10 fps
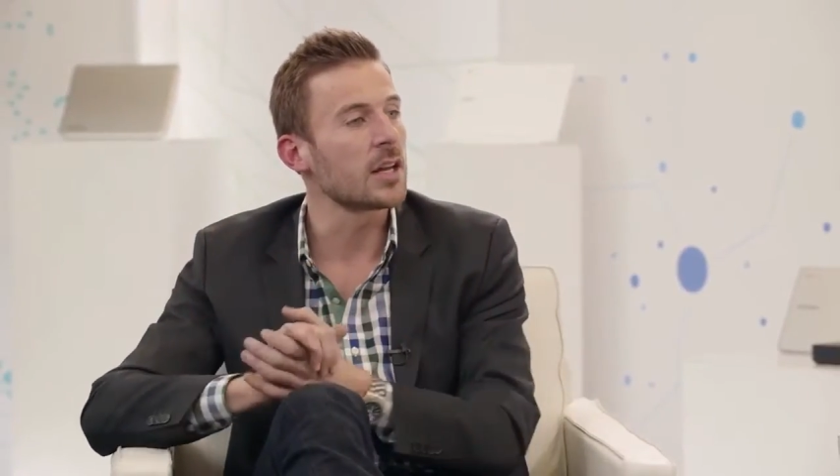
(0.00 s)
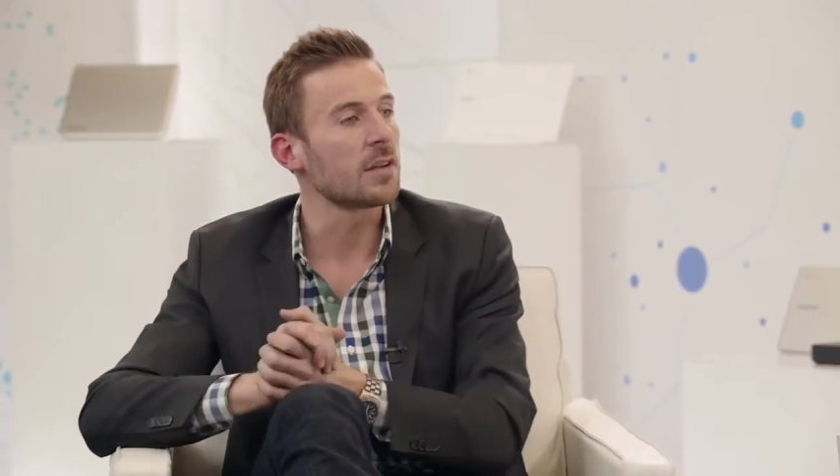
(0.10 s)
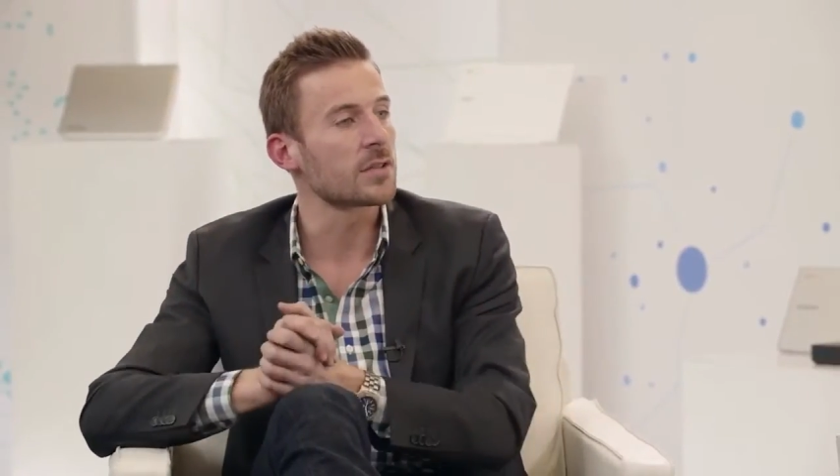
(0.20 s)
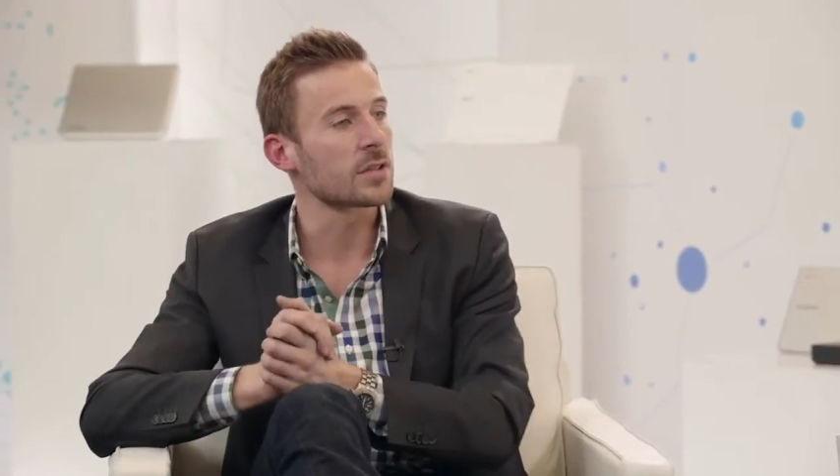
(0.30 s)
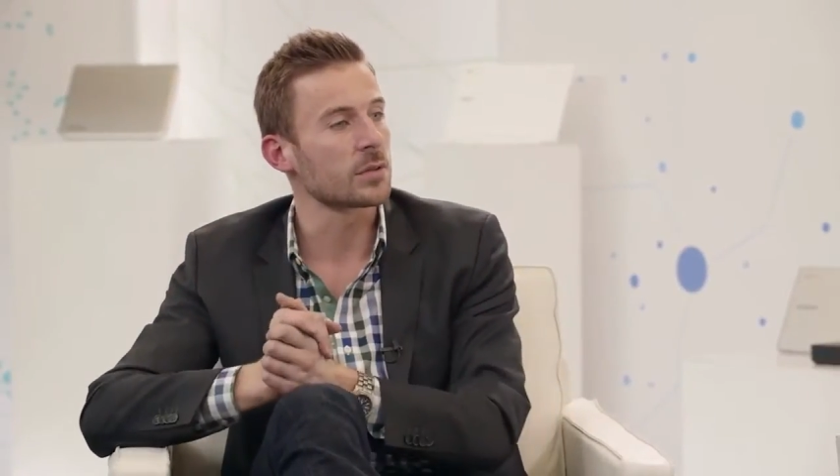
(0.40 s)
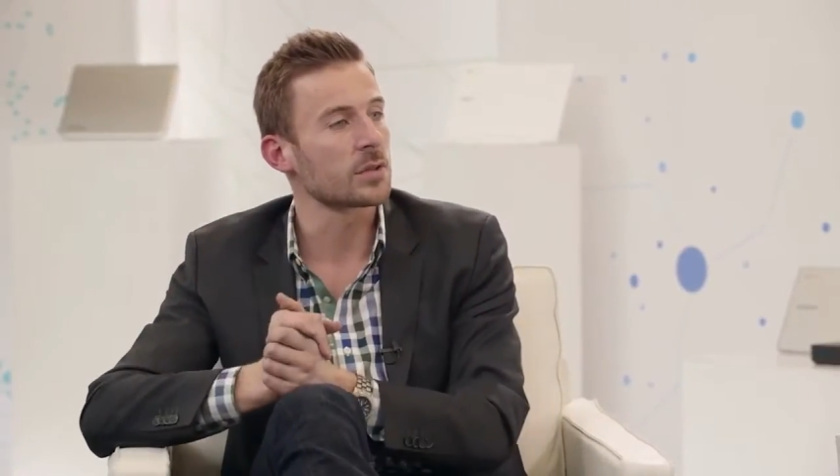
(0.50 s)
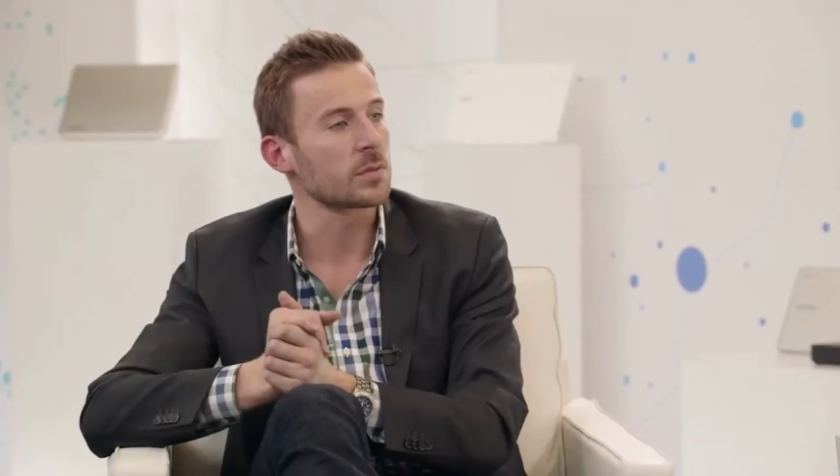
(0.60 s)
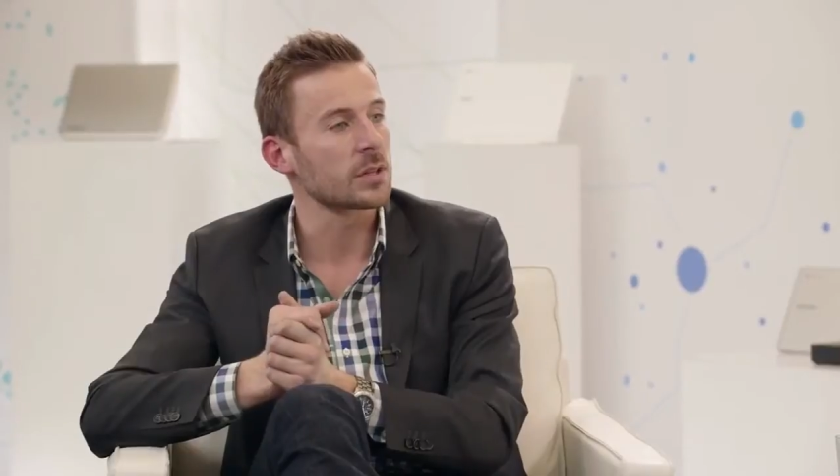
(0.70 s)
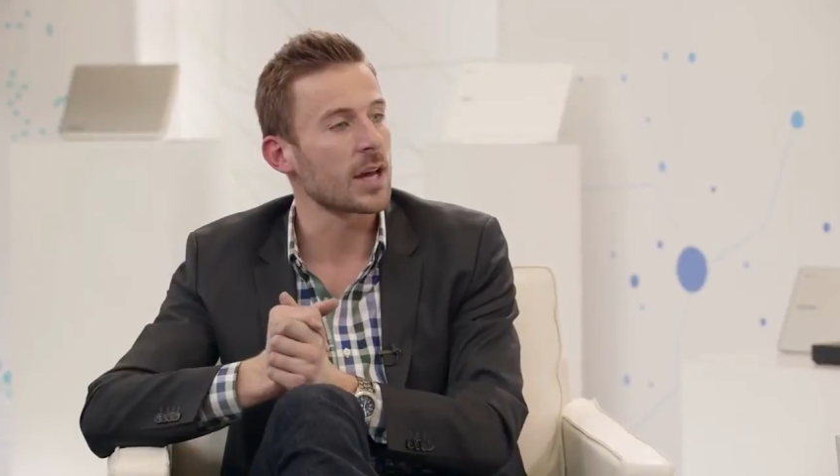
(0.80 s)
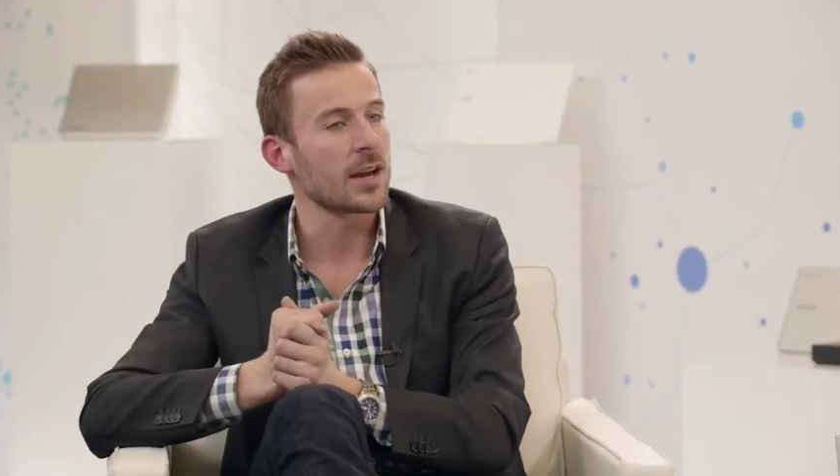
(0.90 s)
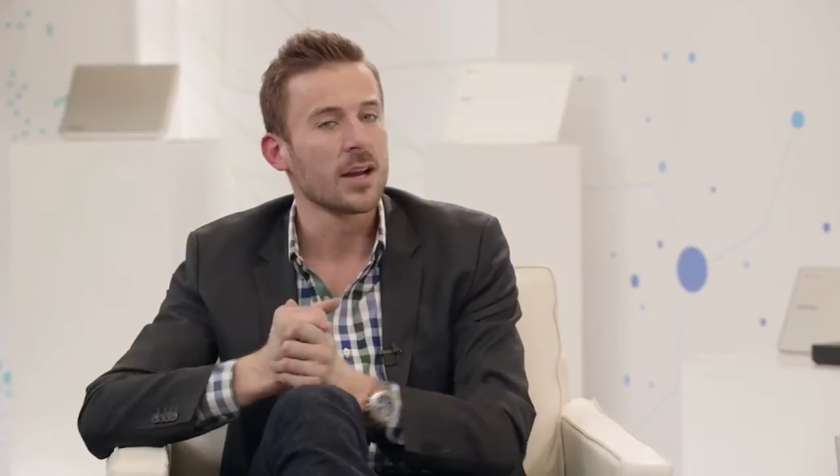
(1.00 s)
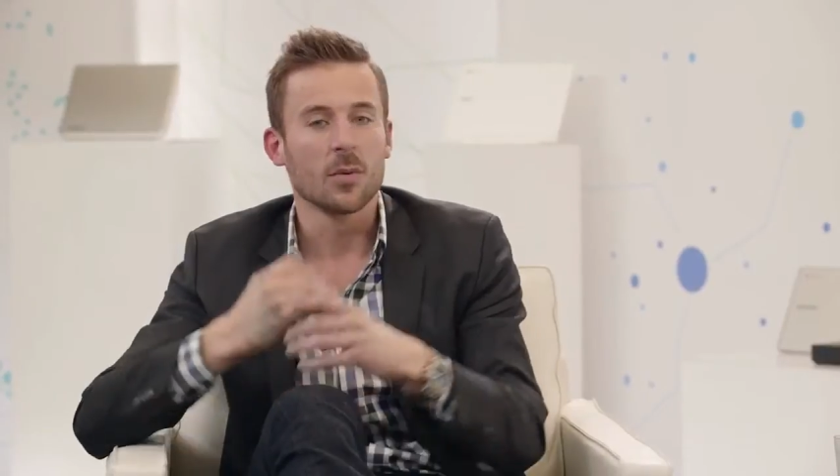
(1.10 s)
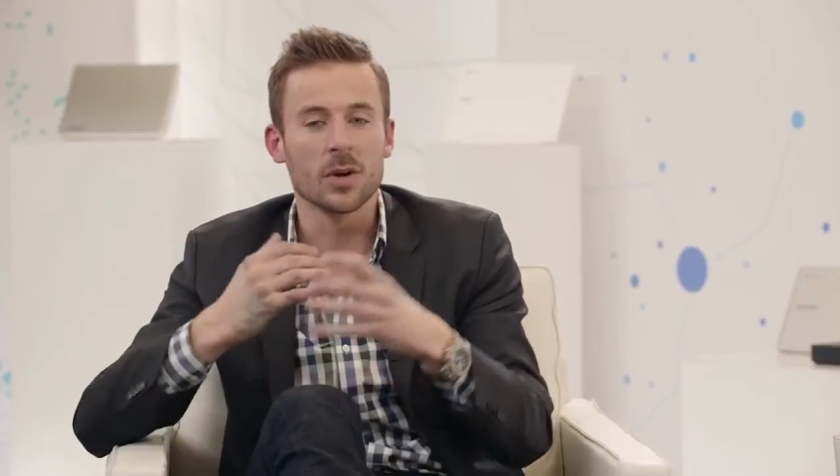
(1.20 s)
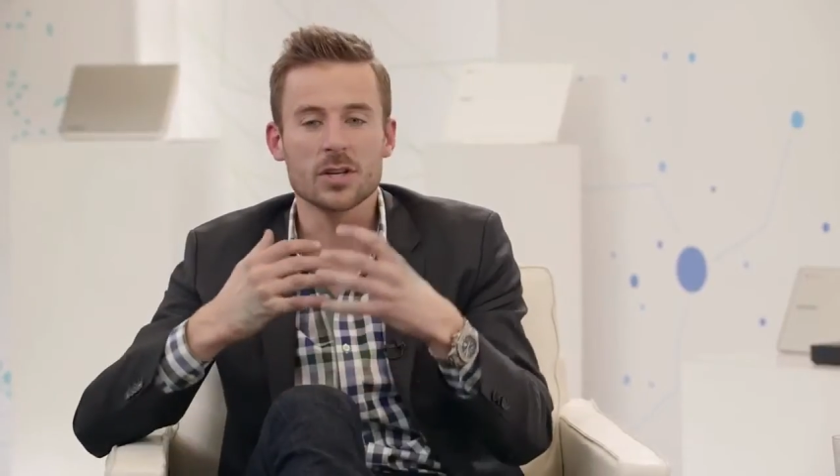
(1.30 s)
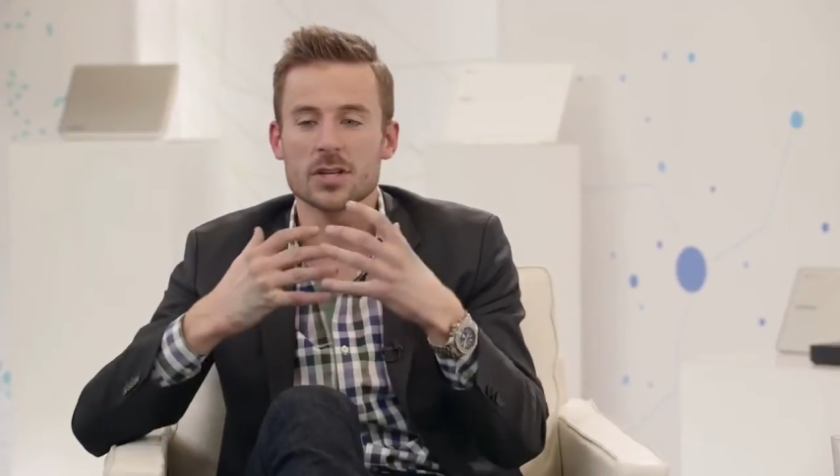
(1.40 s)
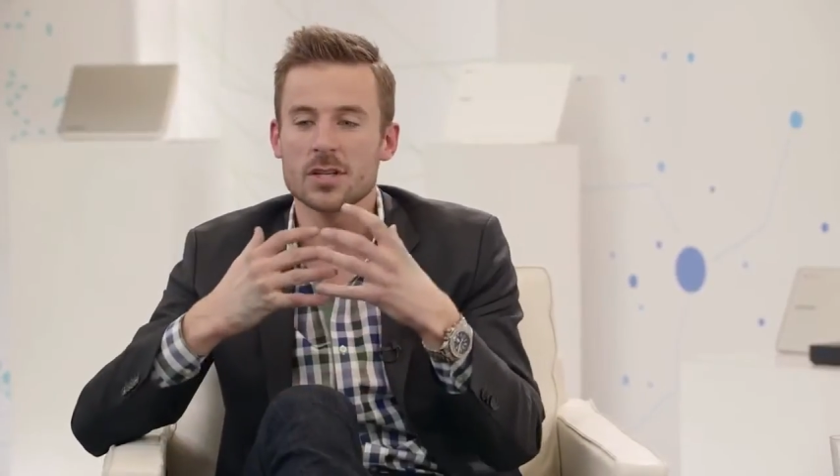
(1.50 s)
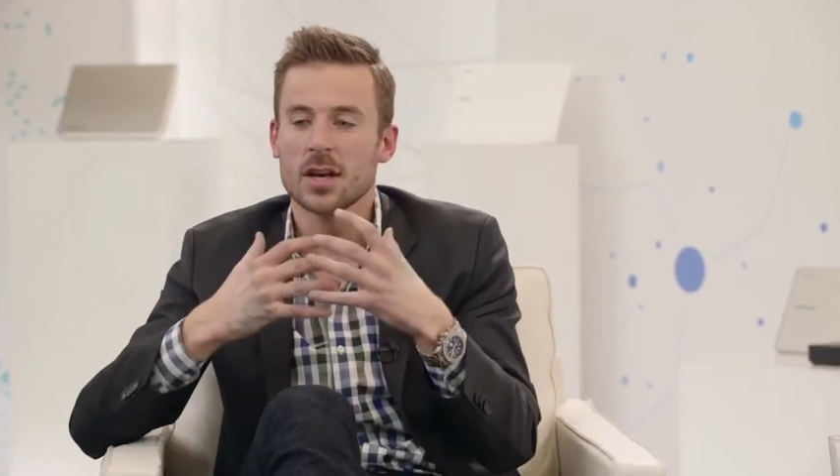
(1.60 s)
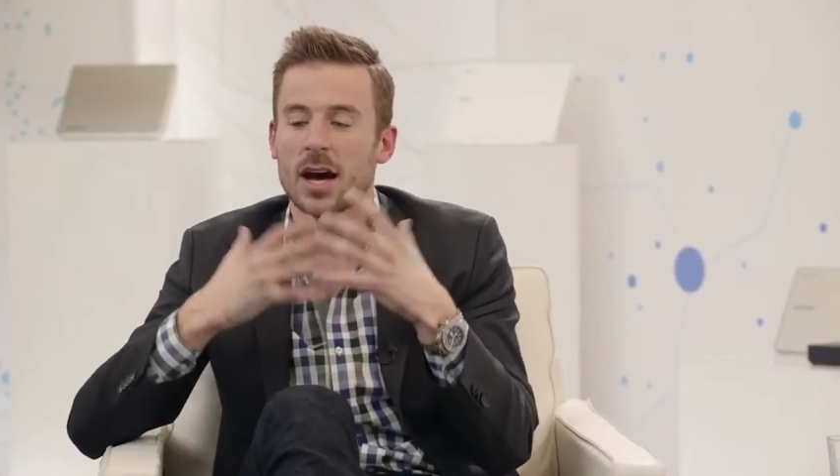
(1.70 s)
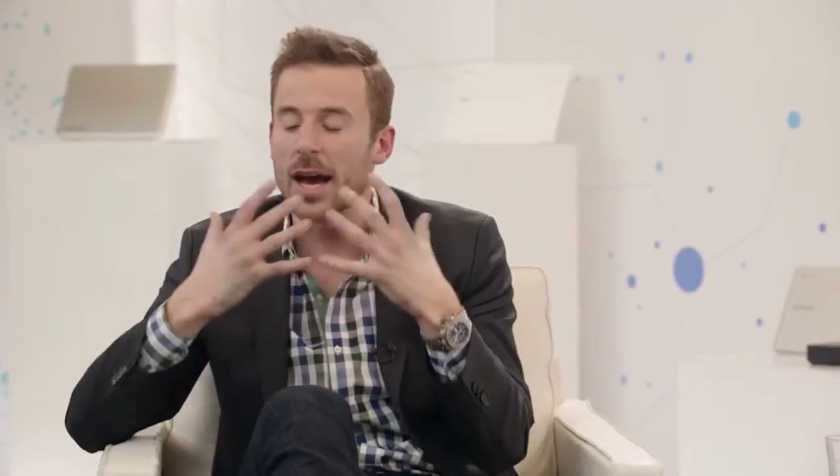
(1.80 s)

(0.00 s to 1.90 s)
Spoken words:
native solution with that, which is,